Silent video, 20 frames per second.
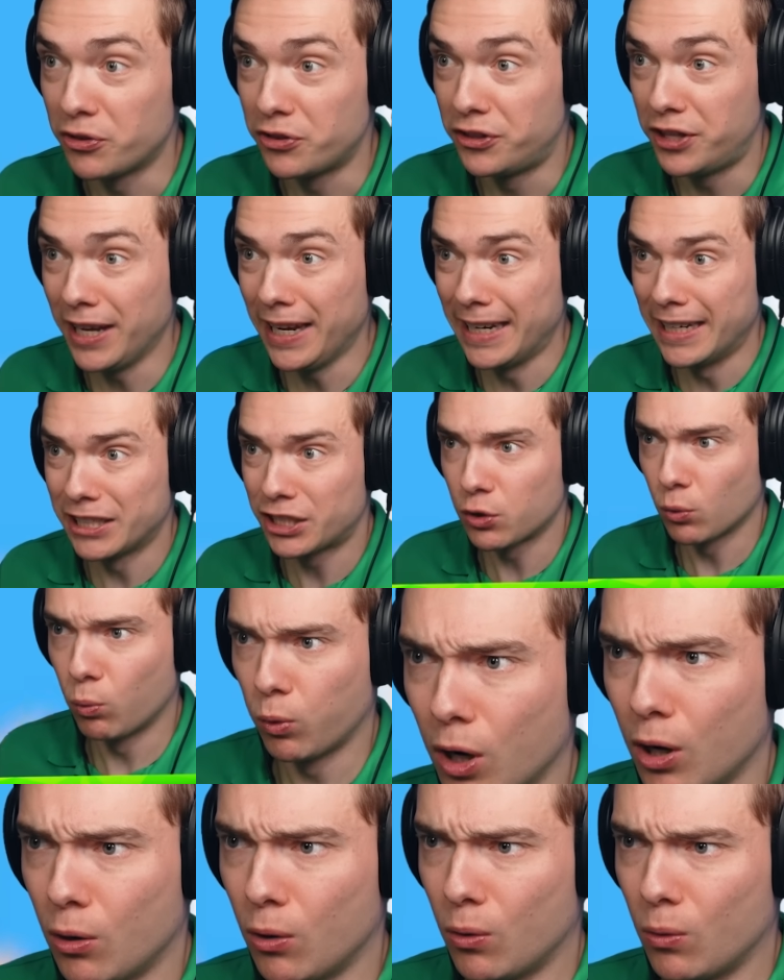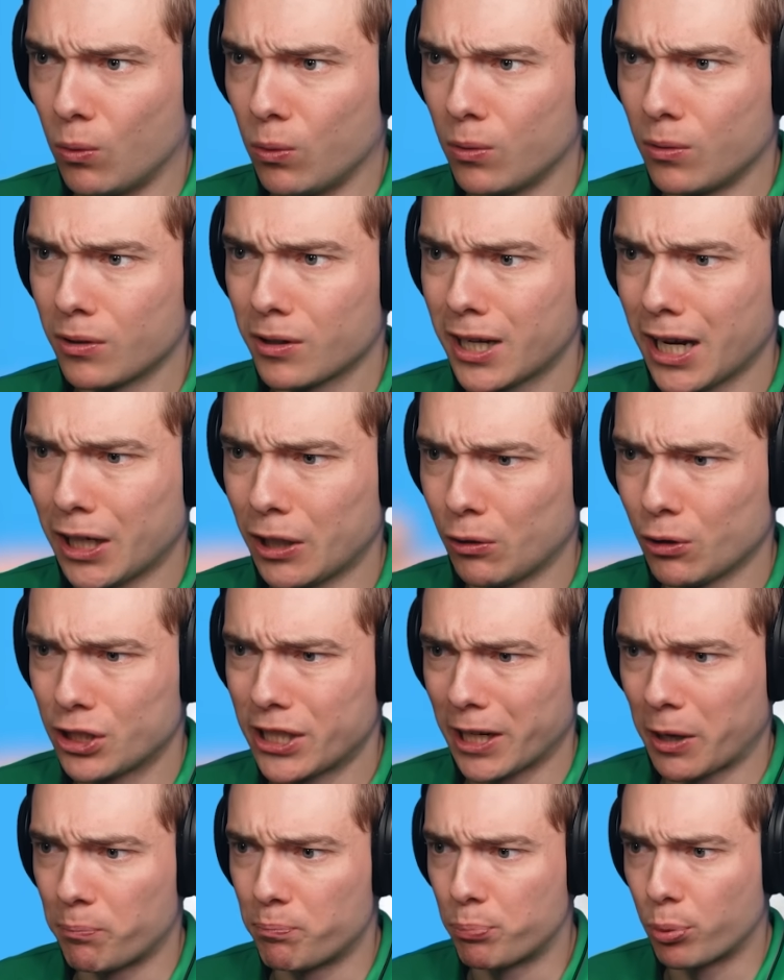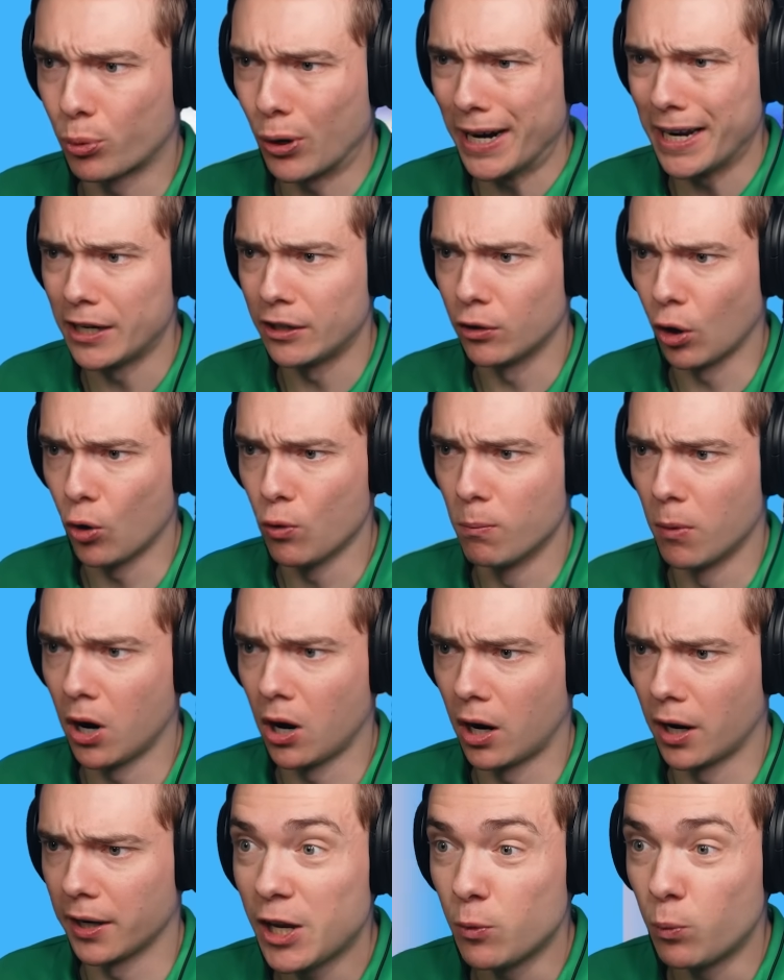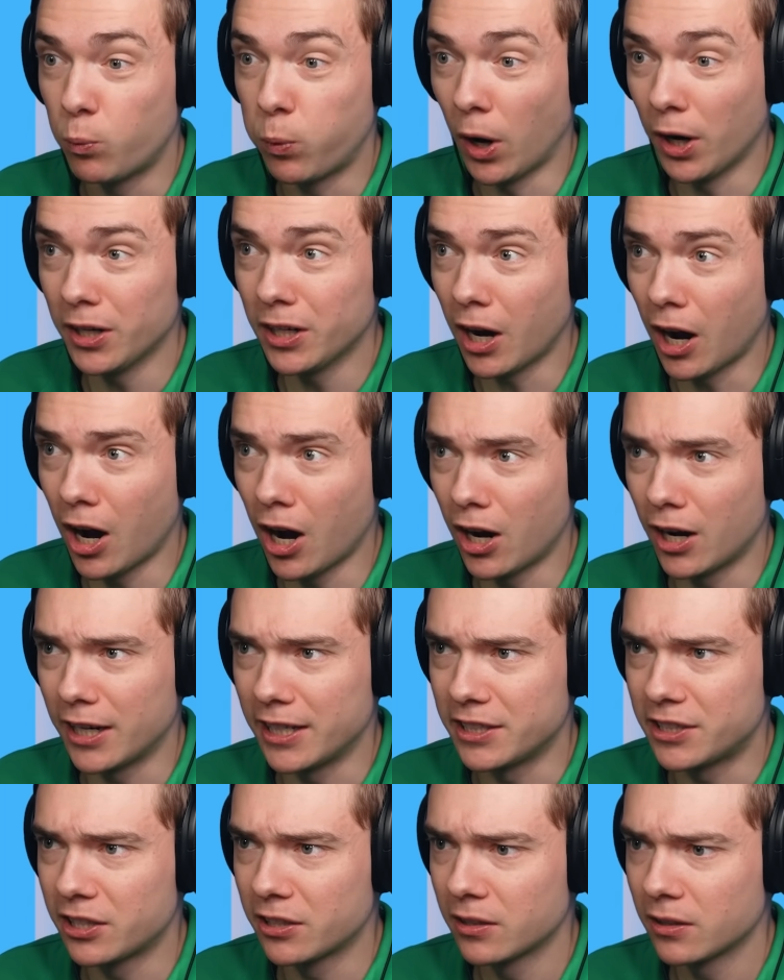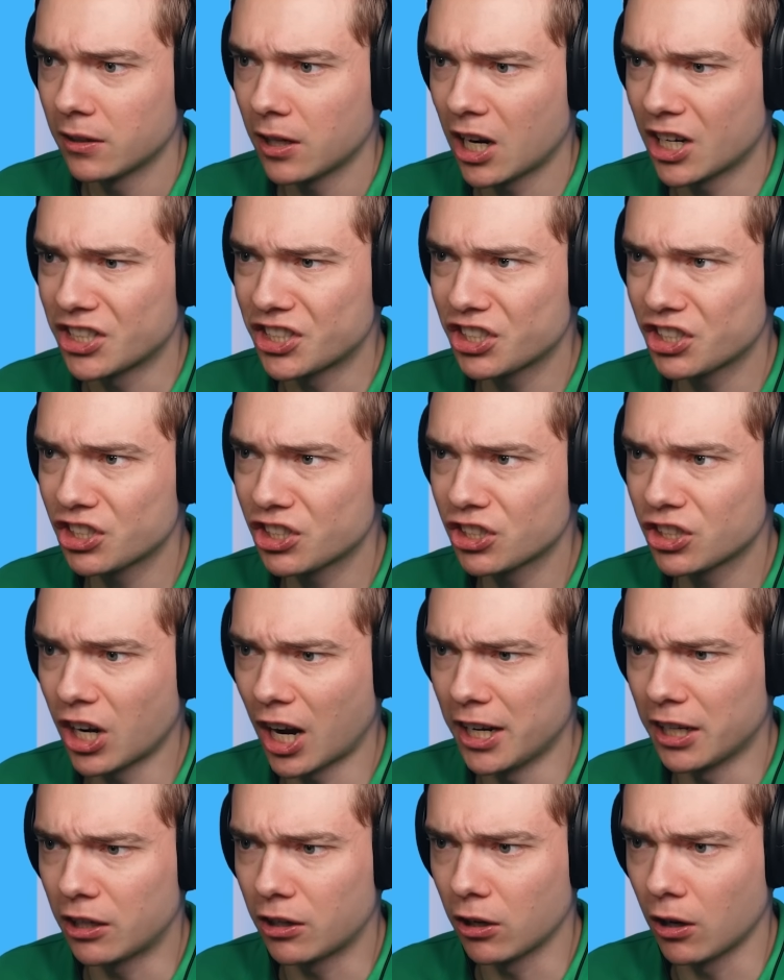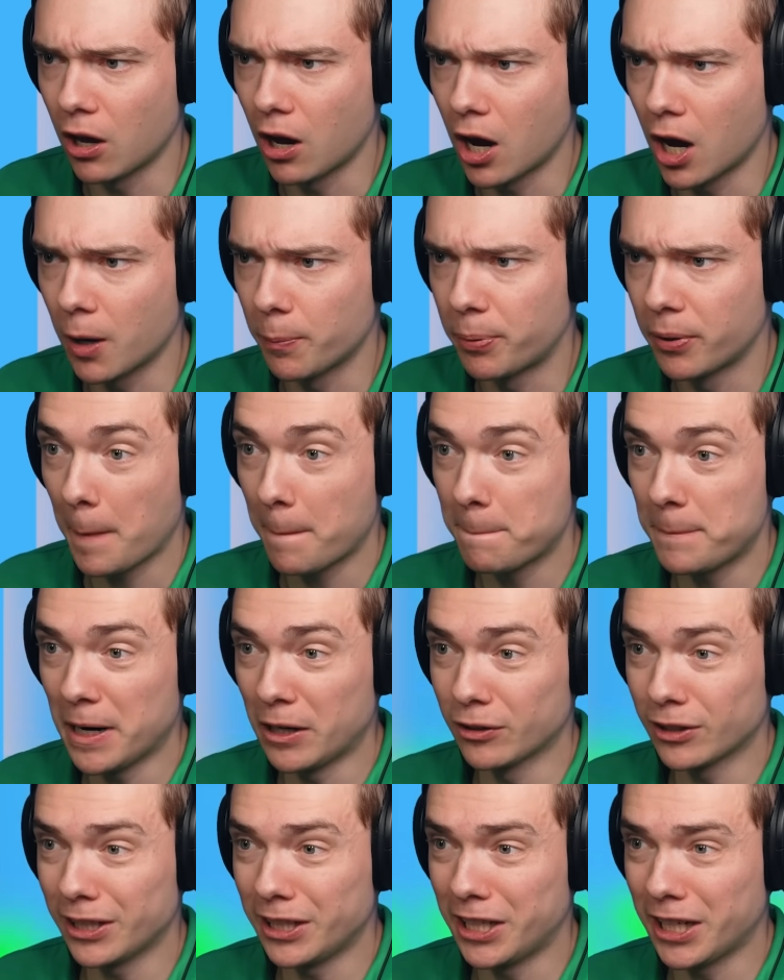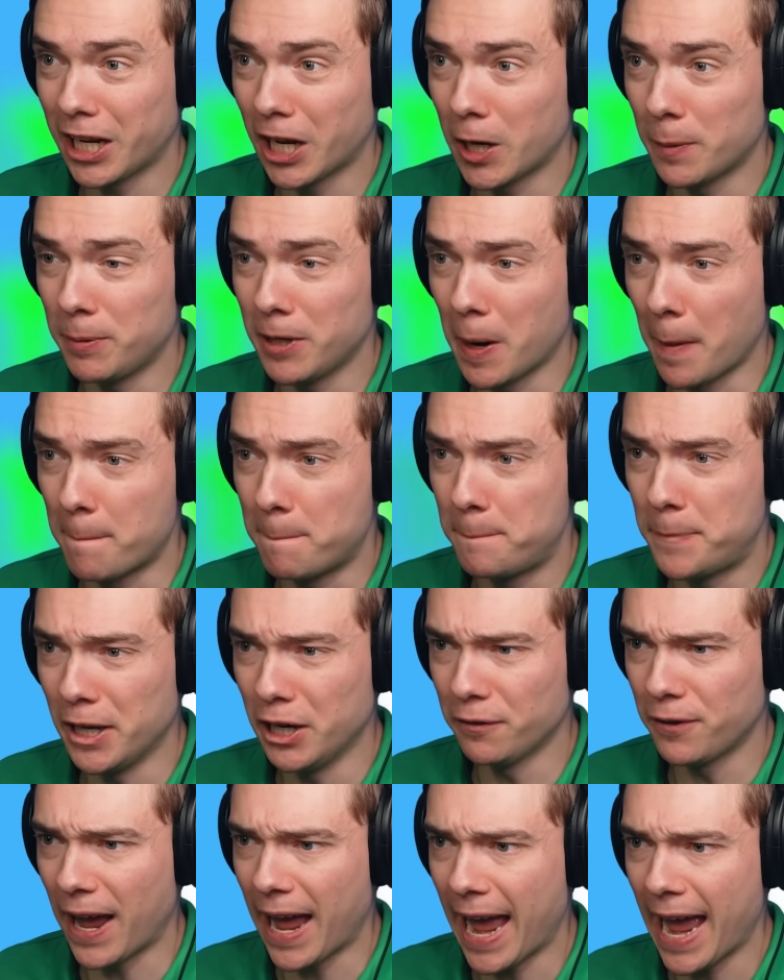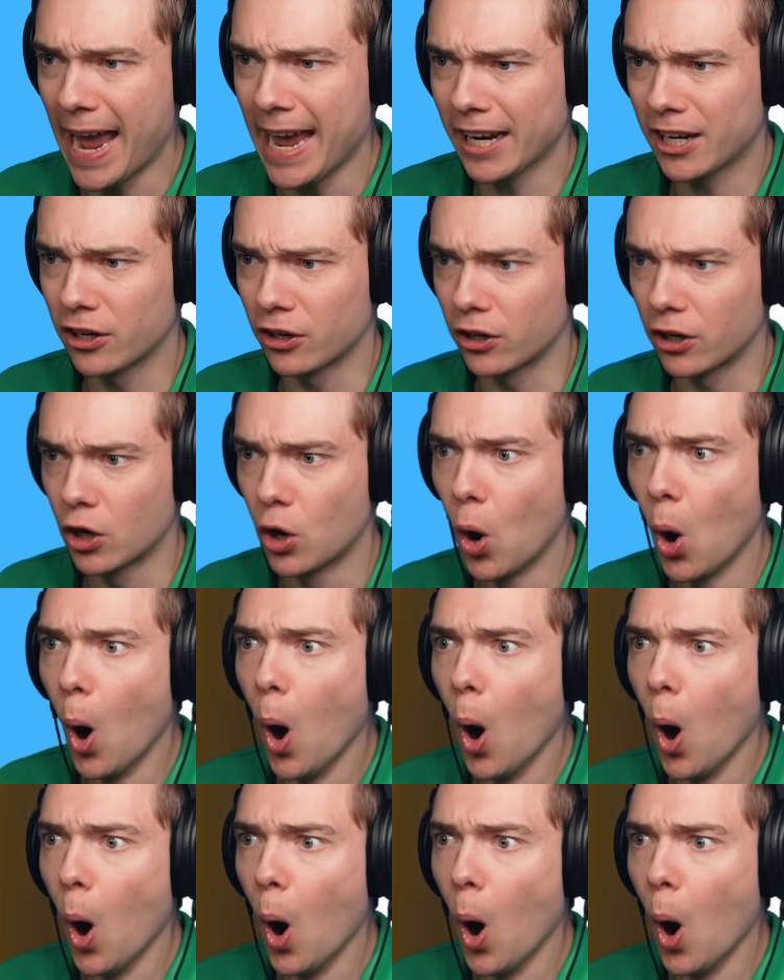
this, whoa, kind of looks like a brain. Oh my. A one-eyed. A Cyclop. Apparently you gotta be a bit of a hacker